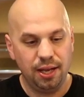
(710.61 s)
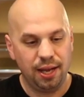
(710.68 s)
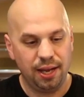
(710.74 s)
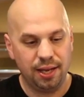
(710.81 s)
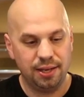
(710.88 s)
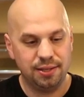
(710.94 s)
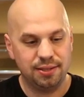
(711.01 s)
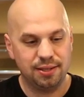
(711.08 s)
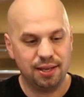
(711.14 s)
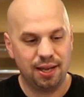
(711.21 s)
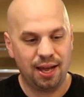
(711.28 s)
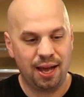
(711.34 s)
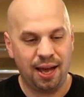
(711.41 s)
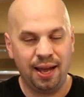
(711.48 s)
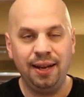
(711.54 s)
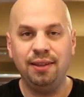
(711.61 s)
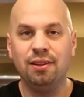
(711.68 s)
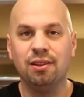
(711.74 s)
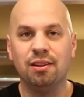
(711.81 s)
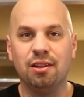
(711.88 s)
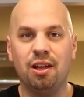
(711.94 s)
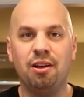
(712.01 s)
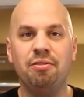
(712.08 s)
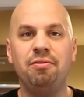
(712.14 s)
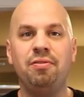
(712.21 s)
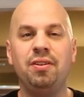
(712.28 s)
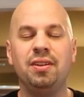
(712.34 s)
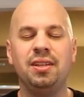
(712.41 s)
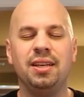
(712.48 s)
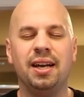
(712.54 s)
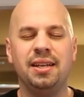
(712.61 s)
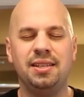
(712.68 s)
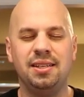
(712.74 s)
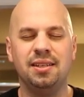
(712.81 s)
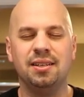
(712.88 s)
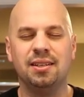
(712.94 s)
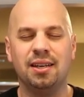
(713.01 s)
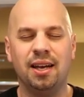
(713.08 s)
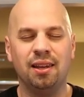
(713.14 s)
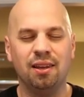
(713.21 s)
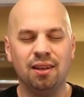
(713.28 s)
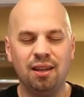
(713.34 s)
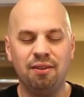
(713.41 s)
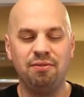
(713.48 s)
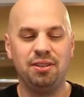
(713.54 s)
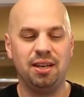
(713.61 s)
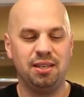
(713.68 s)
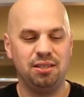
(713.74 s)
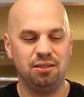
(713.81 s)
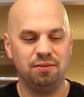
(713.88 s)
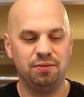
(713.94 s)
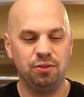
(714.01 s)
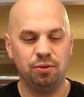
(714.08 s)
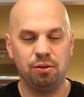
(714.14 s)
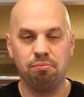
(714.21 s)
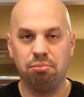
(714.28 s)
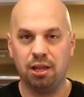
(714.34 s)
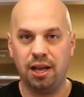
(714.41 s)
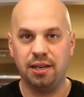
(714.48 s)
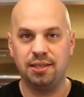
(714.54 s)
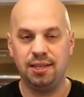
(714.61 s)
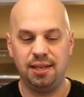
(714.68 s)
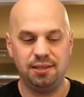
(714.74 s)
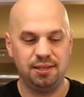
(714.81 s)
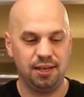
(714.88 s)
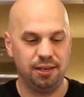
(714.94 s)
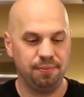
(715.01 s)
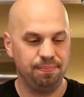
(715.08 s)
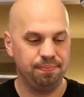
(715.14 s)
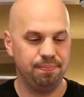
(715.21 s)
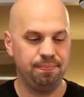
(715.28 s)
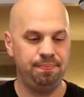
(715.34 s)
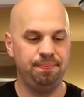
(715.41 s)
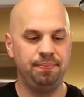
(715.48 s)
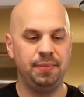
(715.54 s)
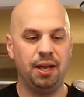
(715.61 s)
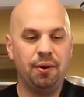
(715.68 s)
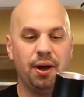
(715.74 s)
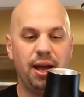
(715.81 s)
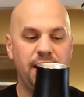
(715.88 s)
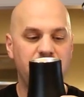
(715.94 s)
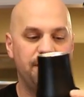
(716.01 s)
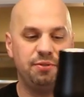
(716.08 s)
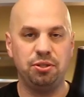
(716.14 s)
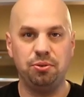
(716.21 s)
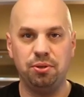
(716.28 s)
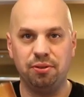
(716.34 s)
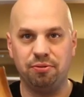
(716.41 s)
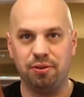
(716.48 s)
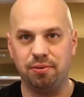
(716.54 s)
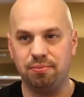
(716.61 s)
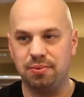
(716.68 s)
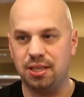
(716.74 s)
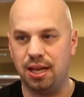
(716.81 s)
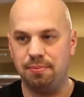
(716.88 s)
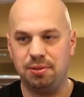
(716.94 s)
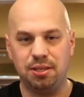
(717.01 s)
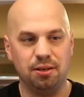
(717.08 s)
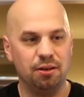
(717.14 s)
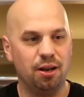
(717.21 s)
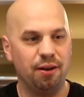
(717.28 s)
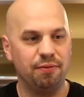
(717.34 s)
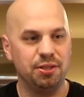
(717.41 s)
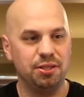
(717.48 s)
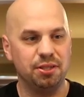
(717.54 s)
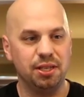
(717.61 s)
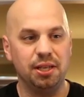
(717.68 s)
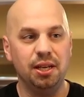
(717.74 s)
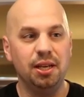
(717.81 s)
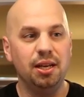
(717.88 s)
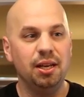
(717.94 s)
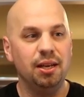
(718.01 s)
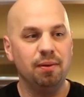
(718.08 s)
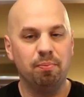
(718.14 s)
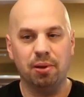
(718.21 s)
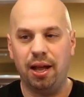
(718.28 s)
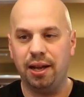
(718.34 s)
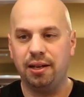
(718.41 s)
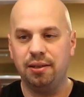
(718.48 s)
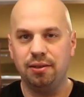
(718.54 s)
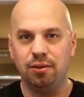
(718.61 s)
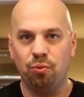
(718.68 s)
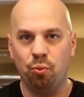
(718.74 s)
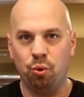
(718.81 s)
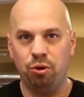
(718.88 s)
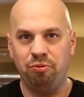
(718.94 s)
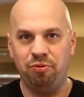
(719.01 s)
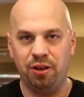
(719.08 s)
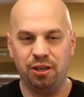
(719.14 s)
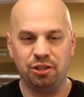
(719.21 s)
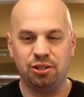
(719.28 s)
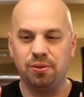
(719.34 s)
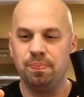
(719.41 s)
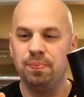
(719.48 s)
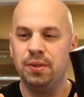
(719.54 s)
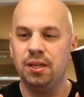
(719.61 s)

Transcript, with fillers: And I love the idea, I love the idea of doing blind tasting. Now I have two different types here, obviously. Black wood finish.